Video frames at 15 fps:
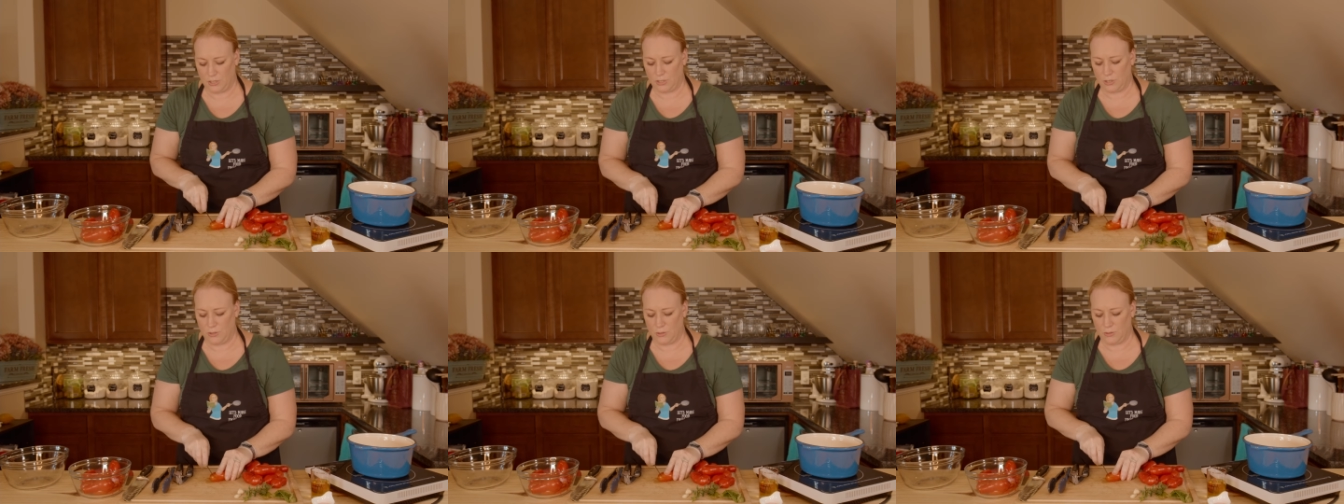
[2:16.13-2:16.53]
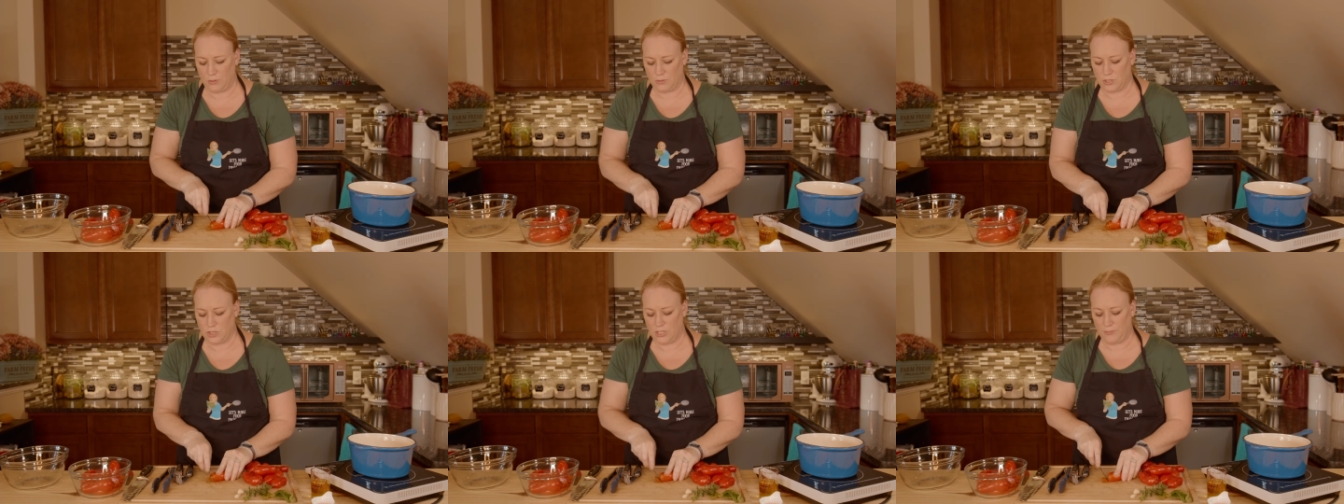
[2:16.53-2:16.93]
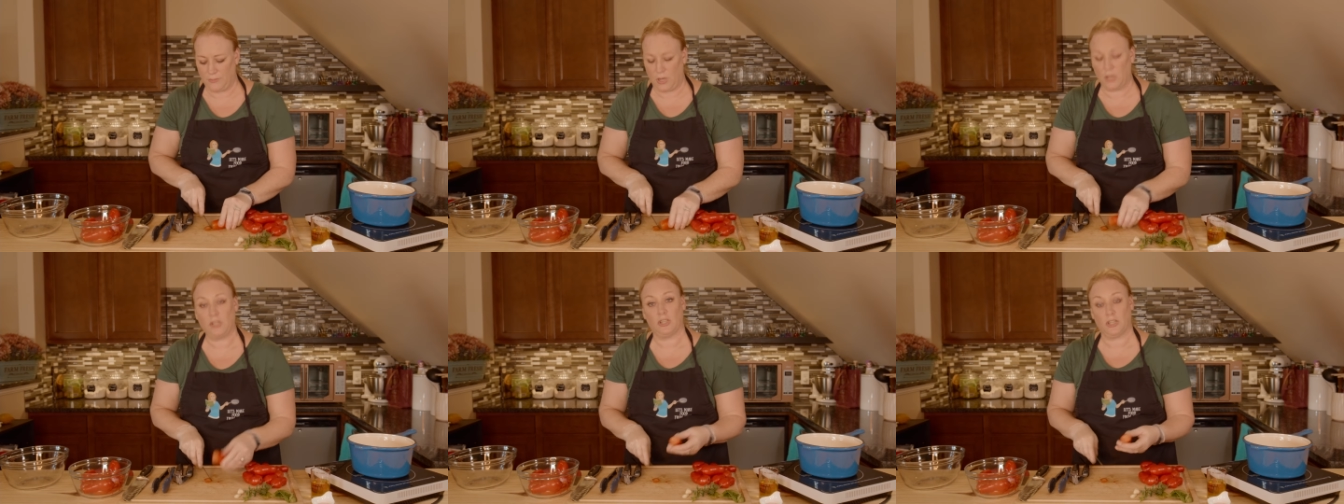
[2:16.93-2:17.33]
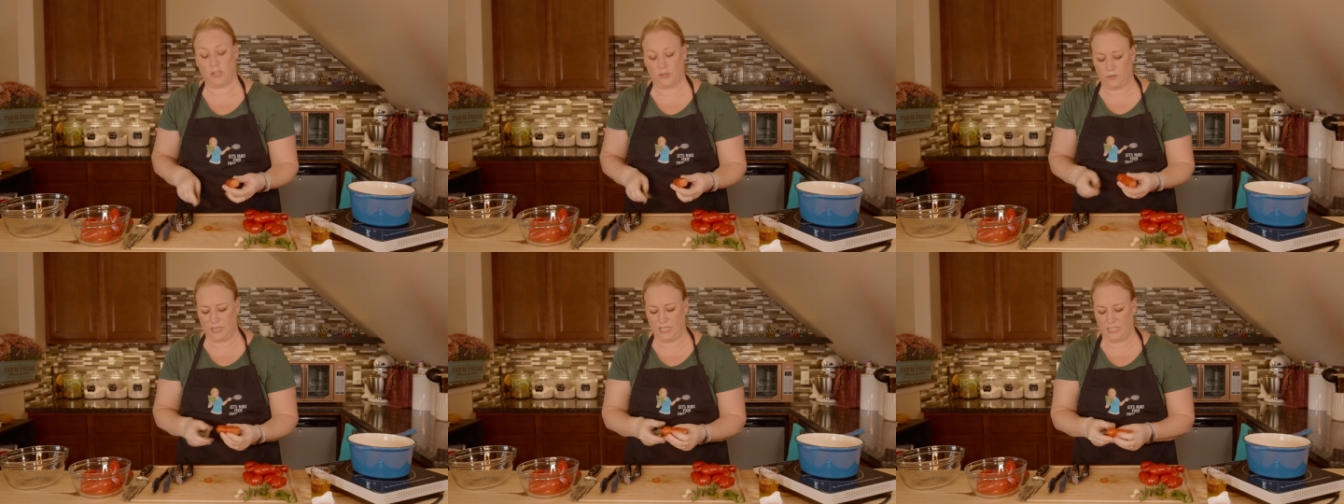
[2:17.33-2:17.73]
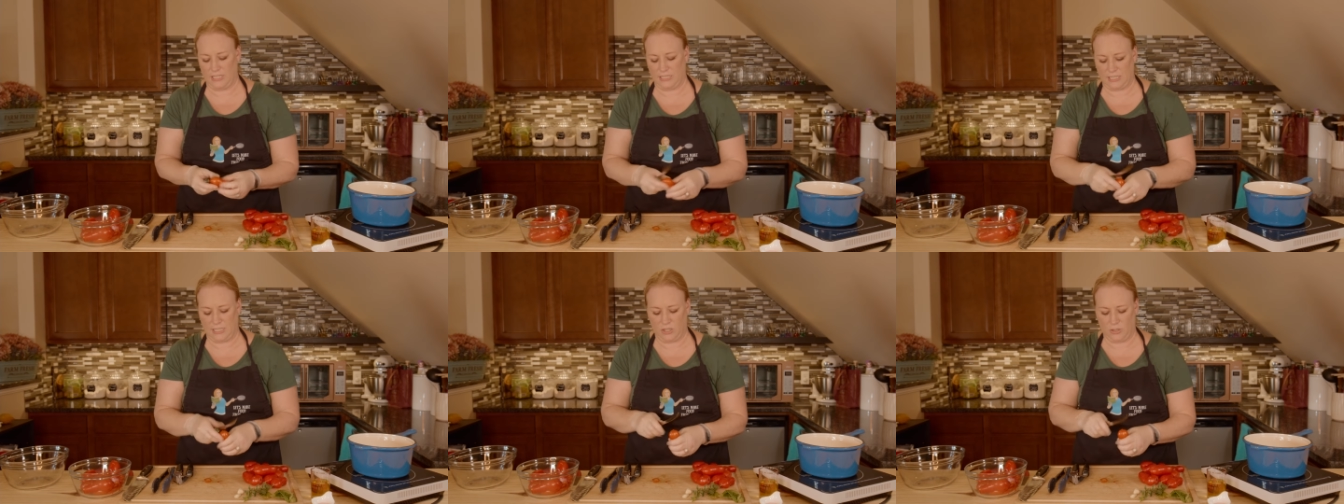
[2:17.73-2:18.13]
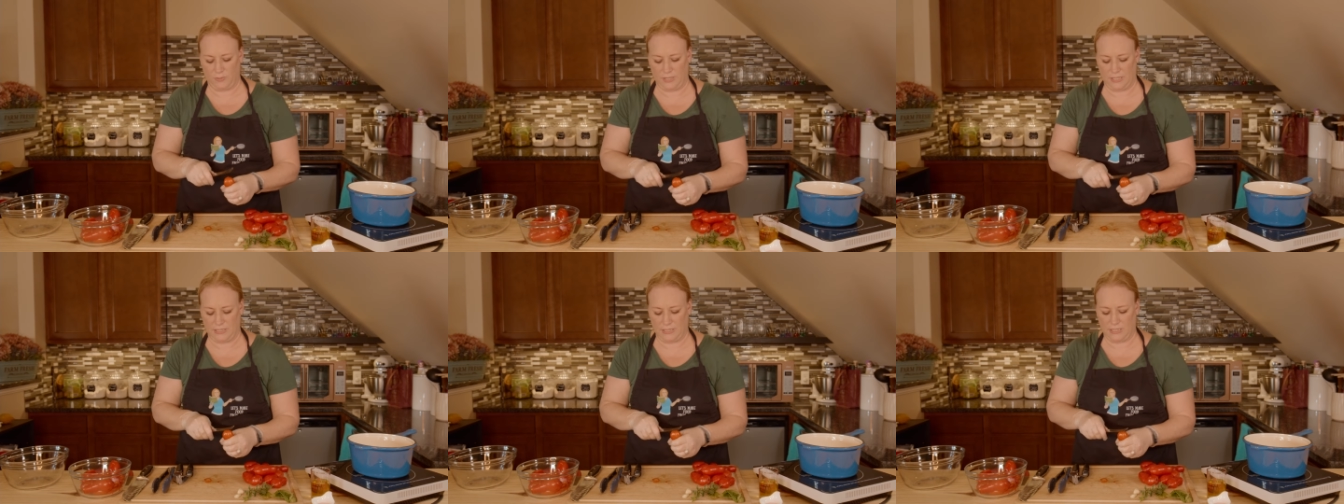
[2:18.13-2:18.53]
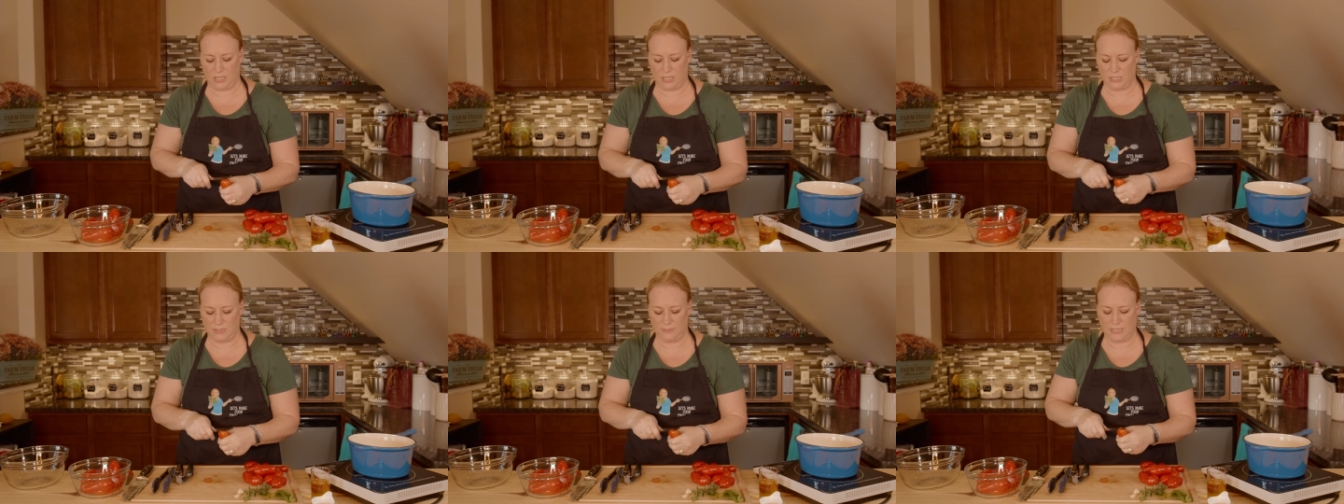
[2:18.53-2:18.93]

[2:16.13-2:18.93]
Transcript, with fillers: go cheap on your ingredients in your pizza sauce,